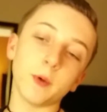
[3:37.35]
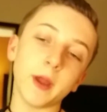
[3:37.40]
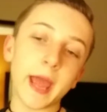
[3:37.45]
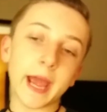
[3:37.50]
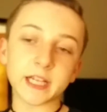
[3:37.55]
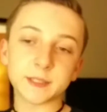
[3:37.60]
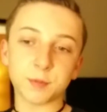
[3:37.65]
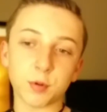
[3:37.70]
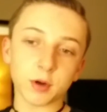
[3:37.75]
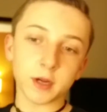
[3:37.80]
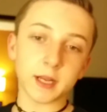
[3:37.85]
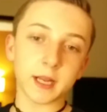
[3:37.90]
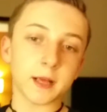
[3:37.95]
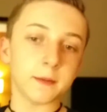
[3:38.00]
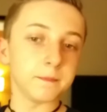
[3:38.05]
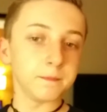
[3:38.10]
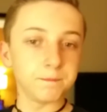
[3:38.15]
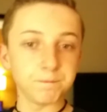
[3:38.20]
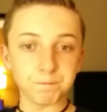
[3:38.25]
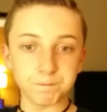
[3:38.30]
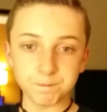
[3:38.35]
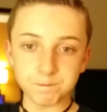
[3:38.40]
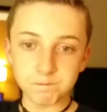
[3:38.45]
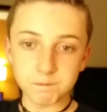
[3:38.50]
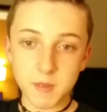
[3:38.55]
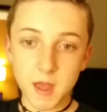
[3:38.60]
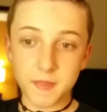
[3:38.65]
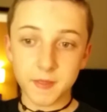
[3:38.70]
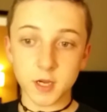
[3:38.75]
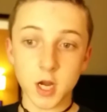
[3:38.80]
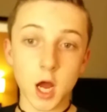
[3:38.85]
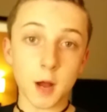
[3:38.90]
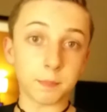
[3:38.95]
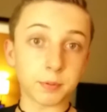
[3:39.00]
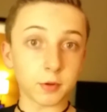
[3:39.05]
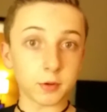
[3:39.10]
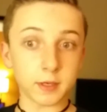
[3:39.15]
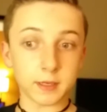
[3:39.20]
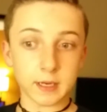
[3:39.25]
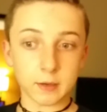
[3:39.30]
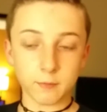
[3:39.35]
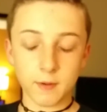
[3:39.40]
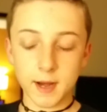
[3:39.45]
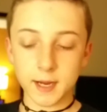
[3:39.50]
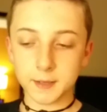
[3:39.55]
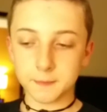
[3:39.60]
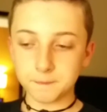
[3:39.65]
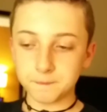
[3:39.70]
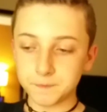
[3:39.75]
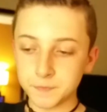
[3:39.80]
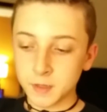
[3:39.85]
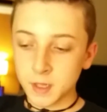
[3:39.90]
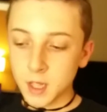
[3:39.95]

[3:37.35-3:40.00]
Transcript: re-exported it, and then uploaded it right.